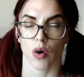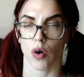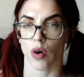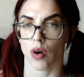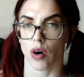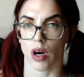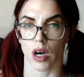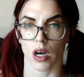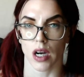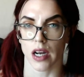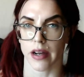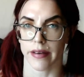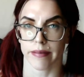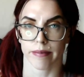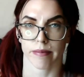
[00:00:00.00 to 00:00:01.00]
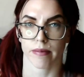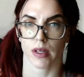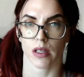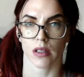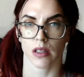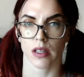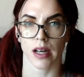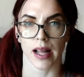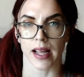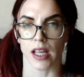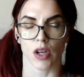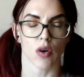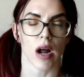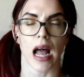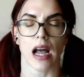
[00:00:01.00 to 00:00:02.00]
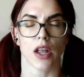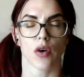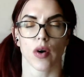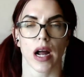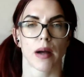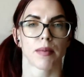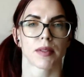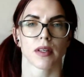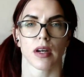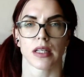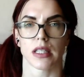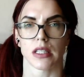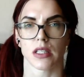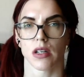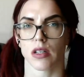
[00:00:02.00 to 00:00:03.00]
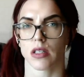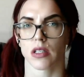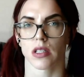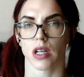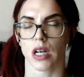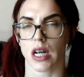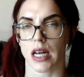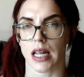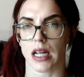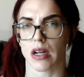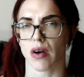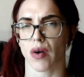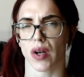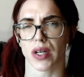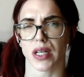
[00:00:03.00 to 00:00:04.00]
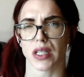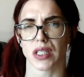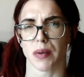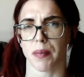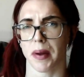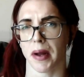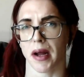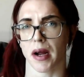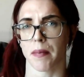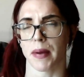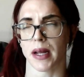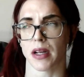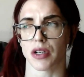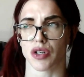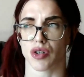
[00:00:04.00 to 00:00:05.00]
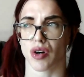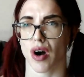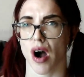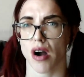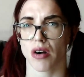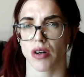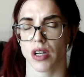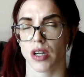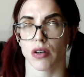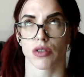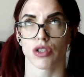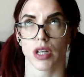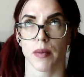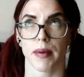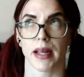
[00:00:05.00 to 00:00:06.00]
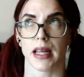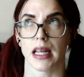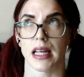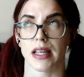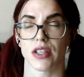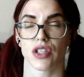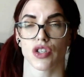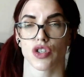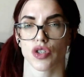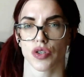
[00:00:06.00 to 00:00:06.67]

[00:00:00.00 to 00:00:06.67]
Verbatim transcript: or like your your appetite is not suddenly gonna disappear because your hung your stomach is